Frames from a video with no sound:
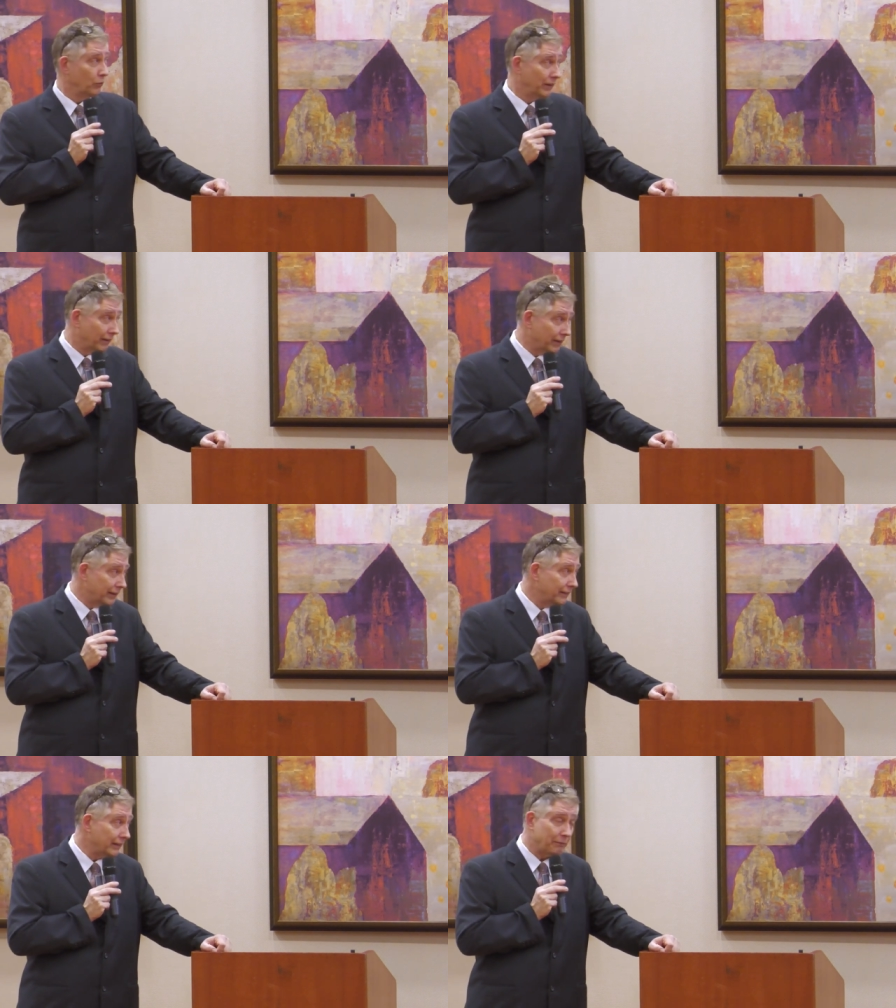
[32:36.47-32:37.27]
We look
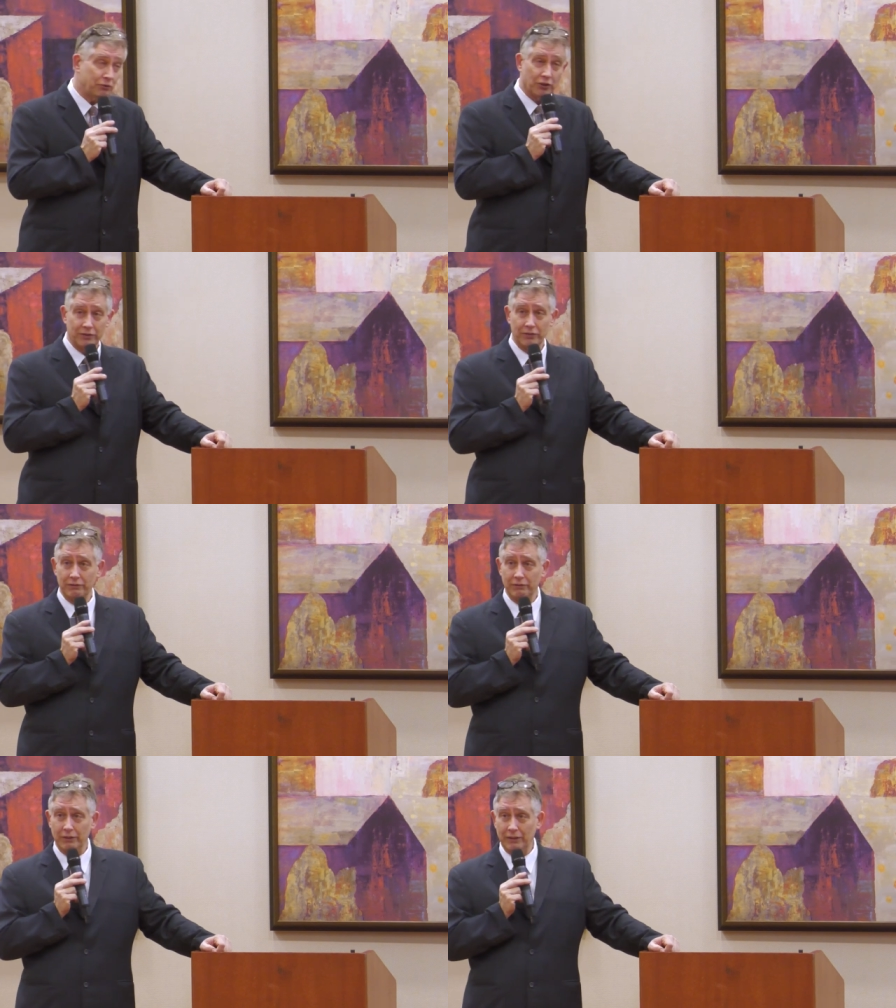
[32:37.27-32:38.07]
at these
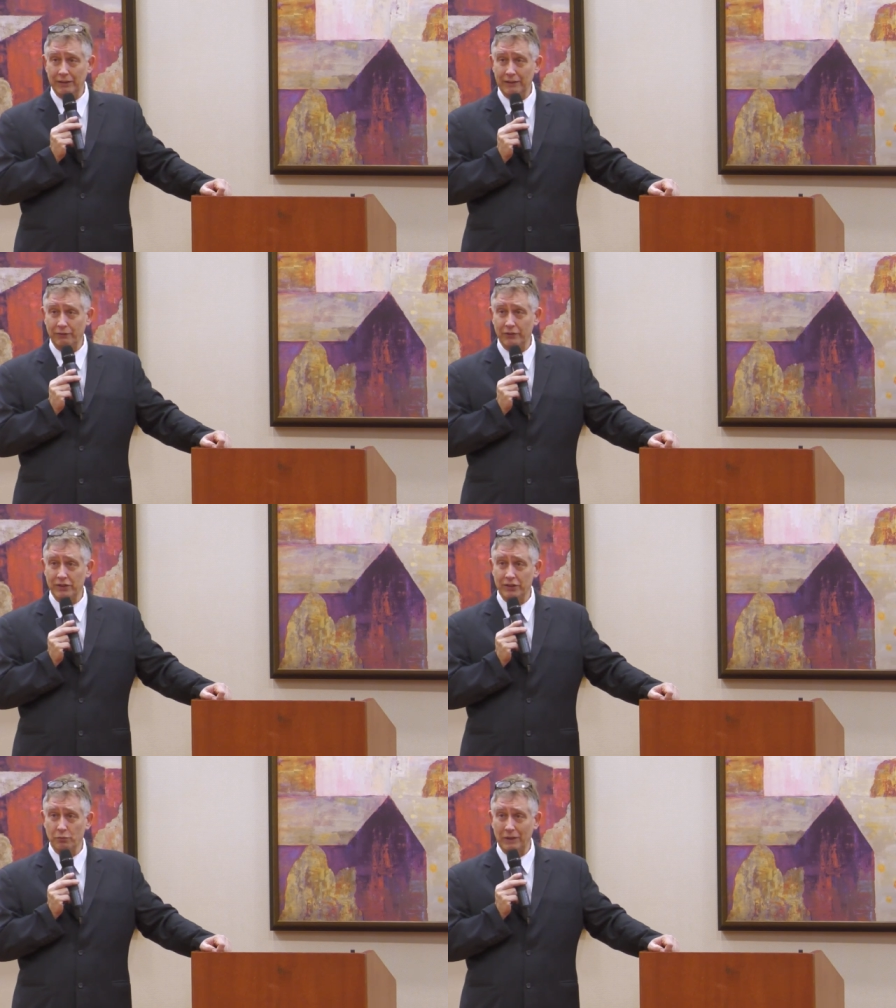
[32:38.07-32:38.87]
options. You're in a different
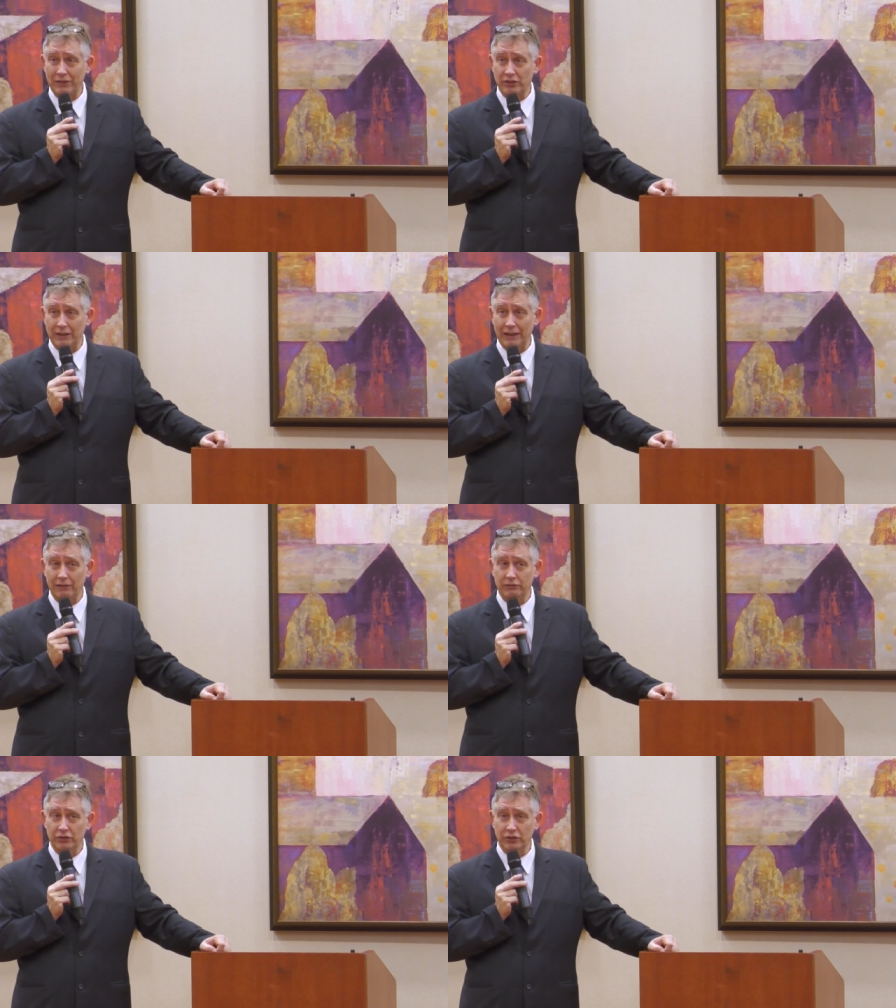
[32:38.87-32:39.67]
situation
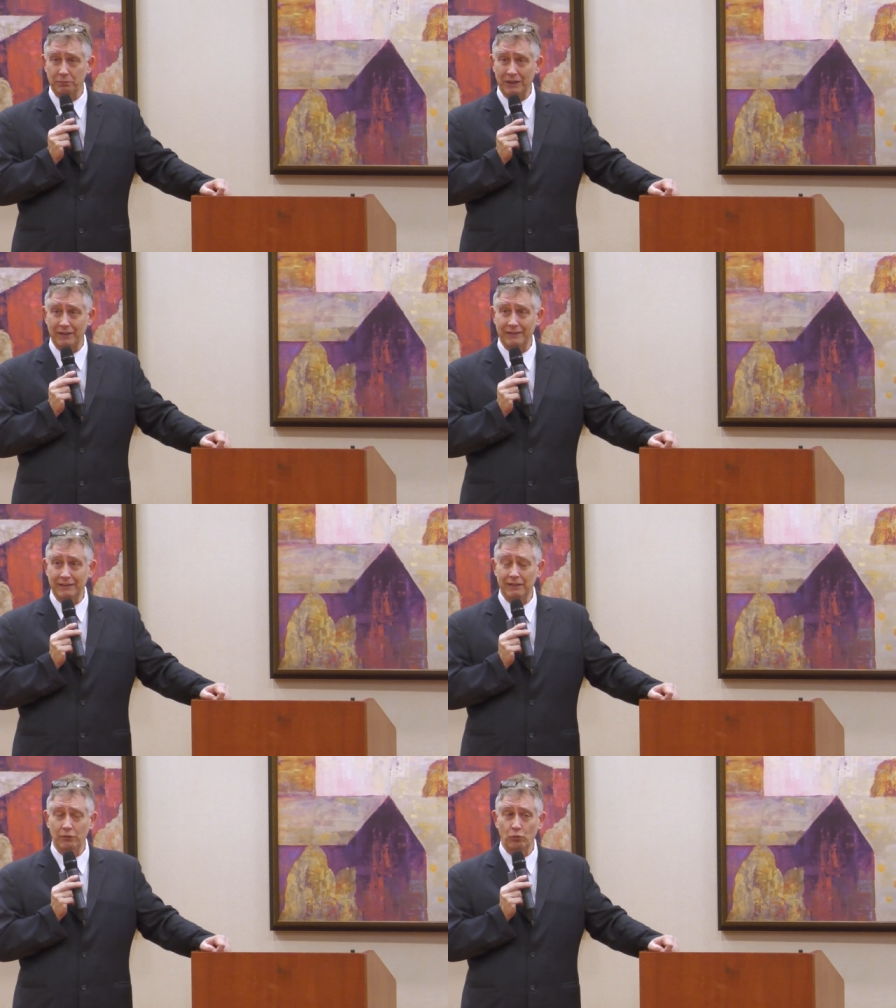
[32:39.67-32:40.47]
now. Just because
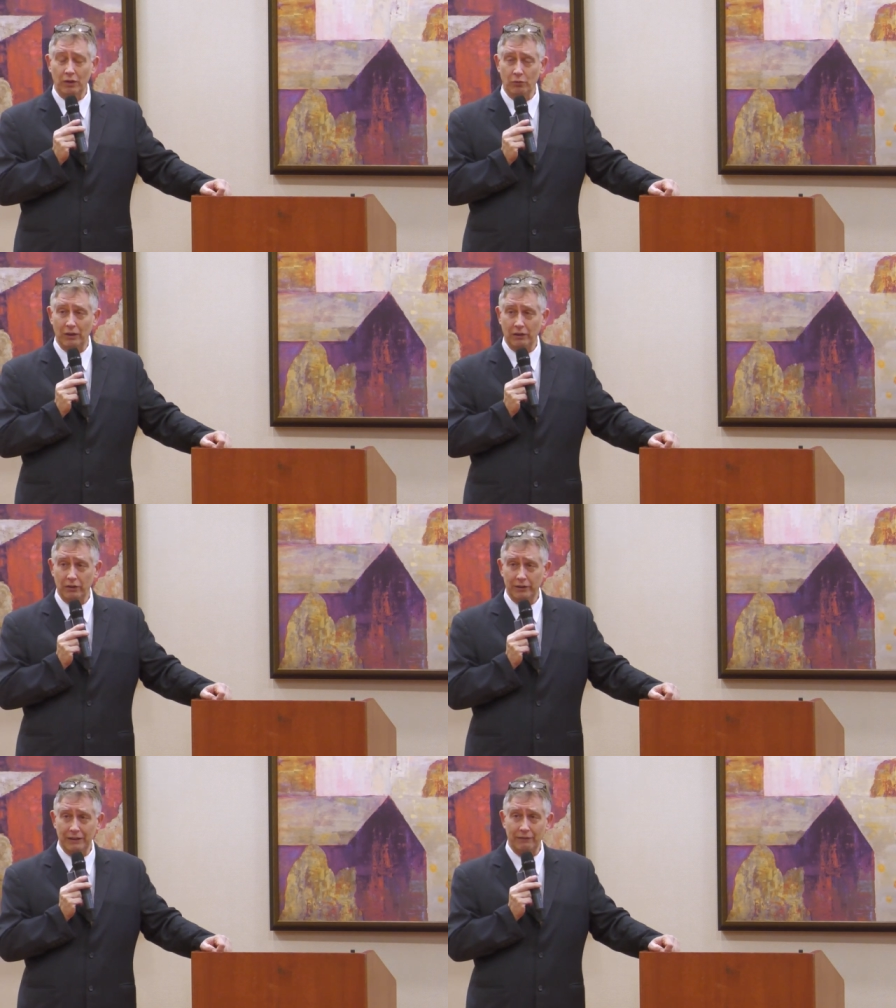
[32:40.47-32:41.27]
it didn't work well,
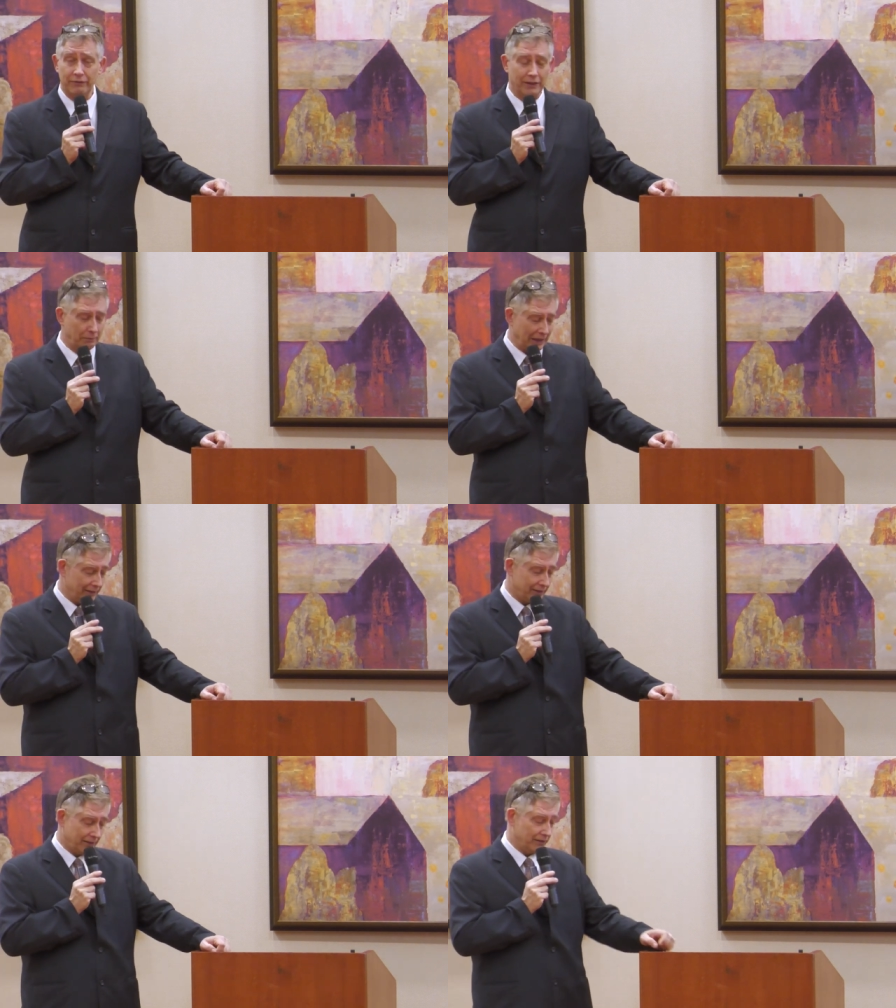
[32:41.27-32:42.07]
good enough in the
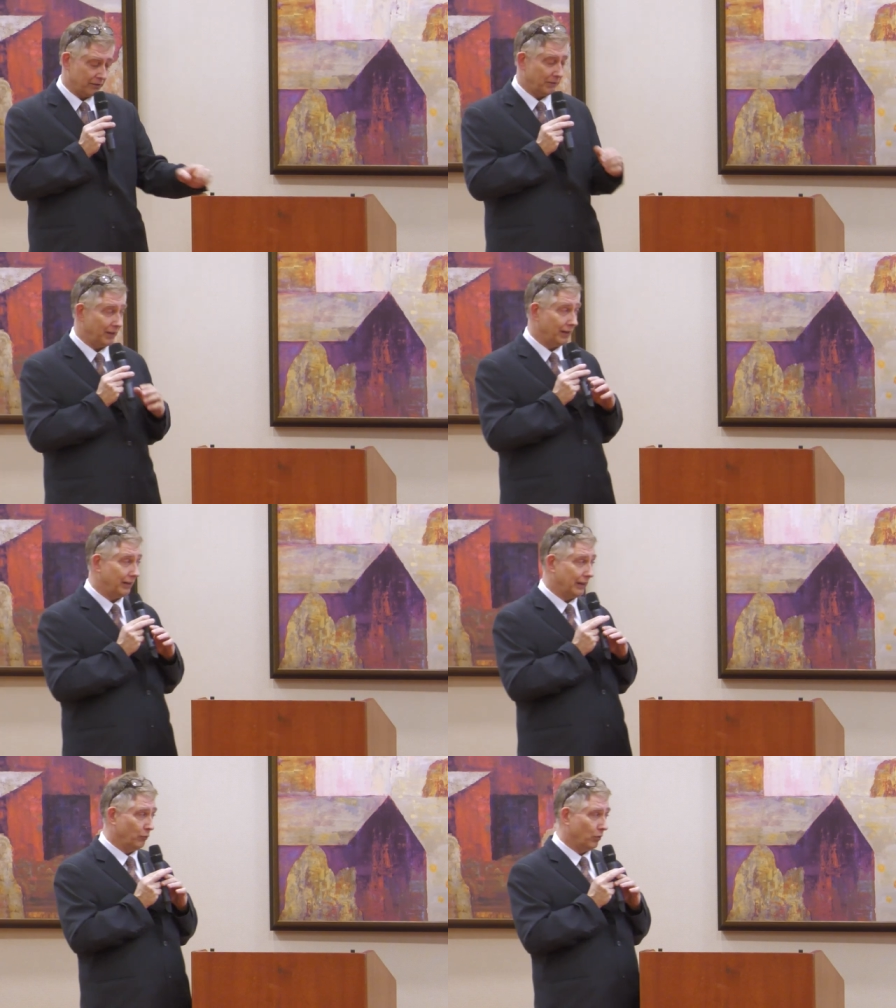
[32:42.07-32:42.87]
past doesn't
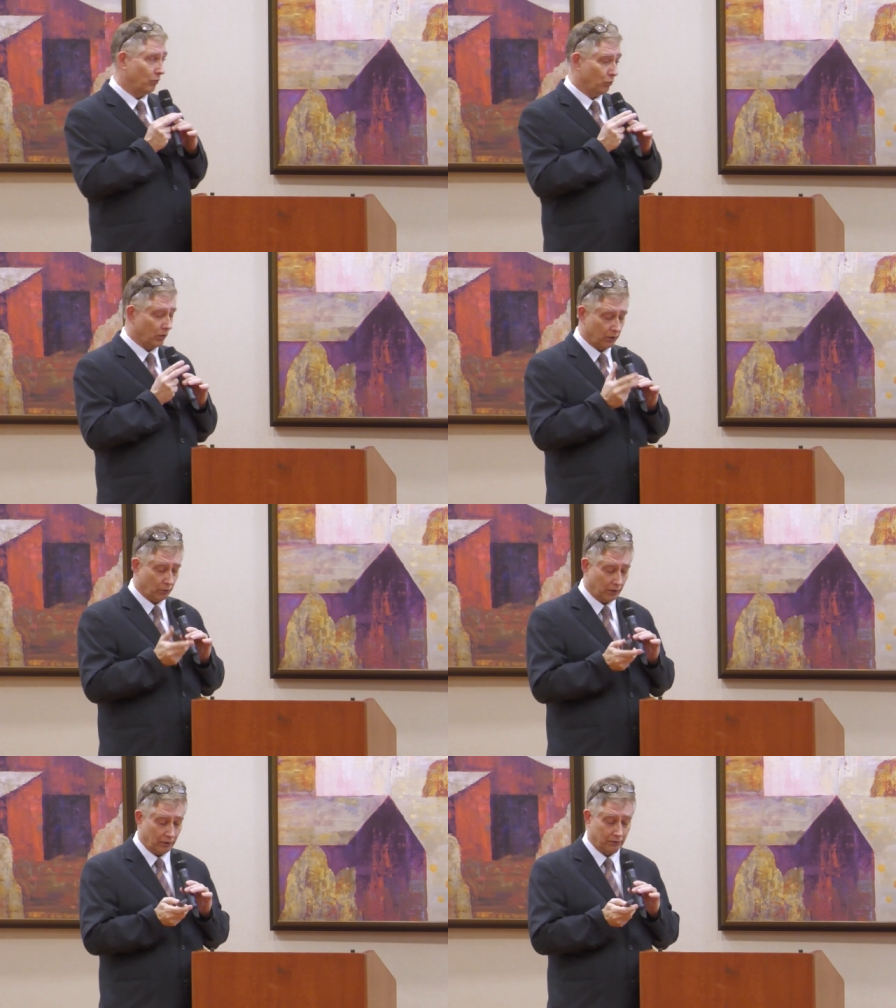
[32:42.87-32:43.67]
mean it won't work
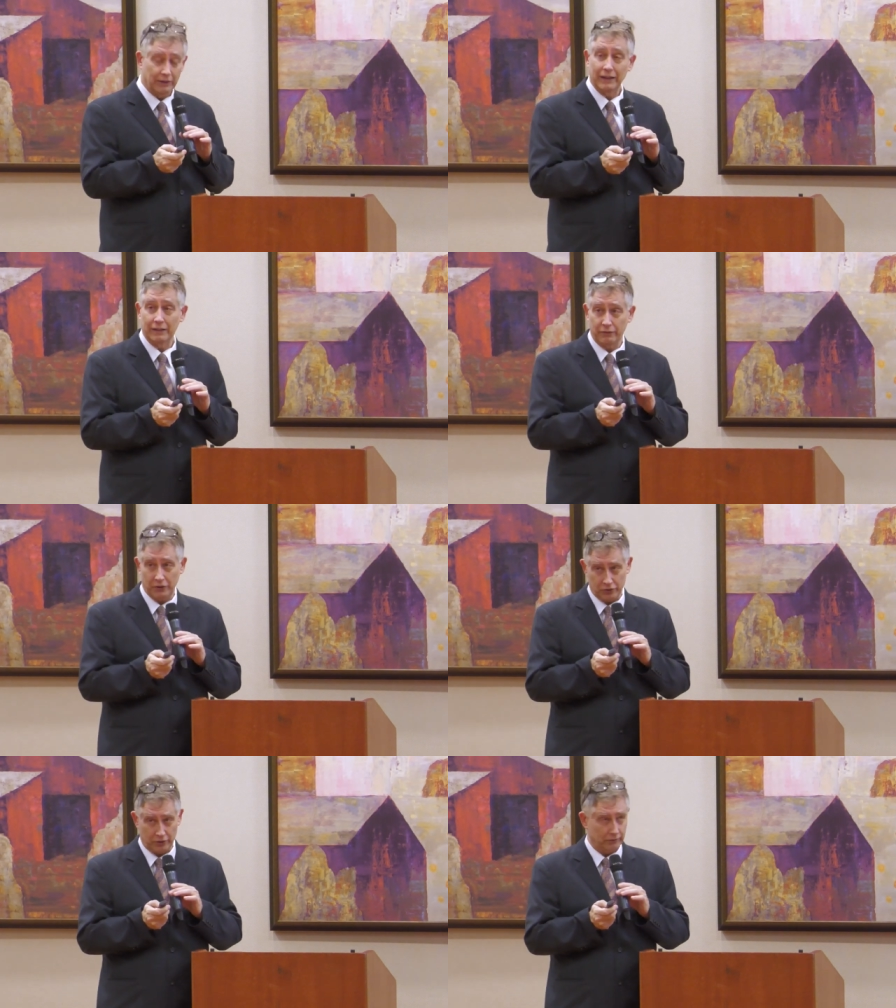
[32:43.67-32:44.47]
well in the
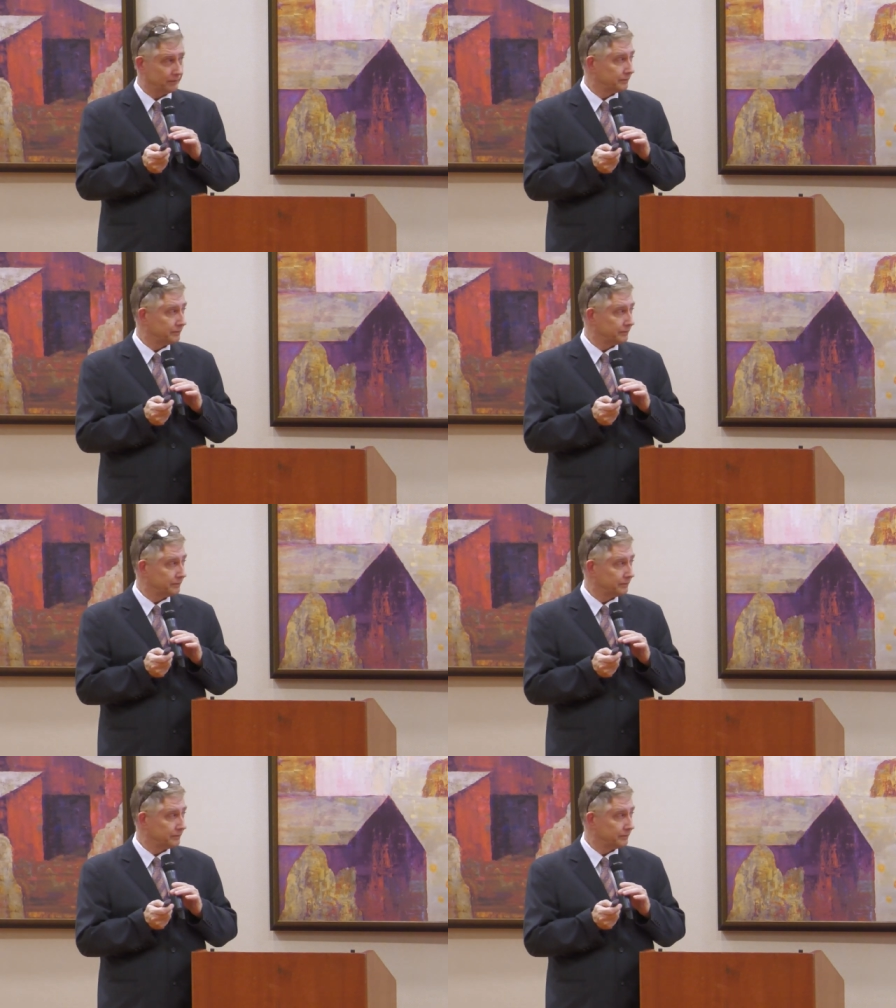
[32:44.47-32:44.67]
future.